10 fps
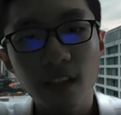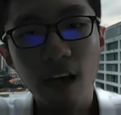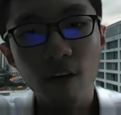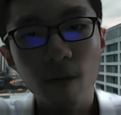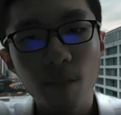
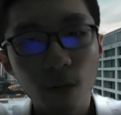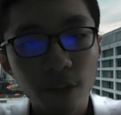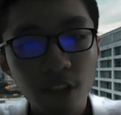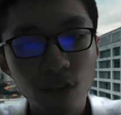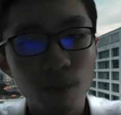our
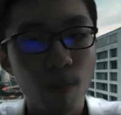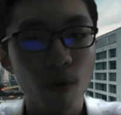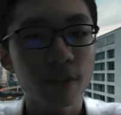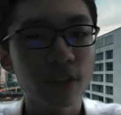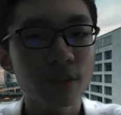body to
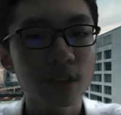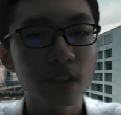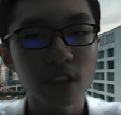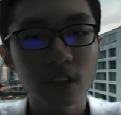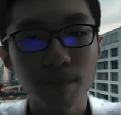produce a
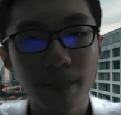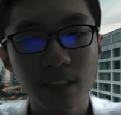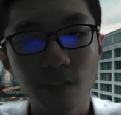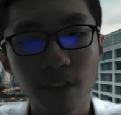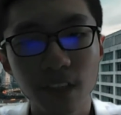
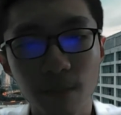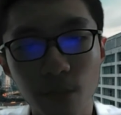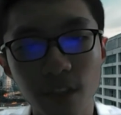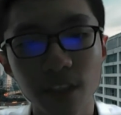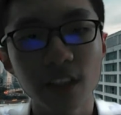specific
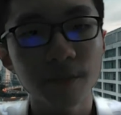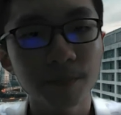immunity.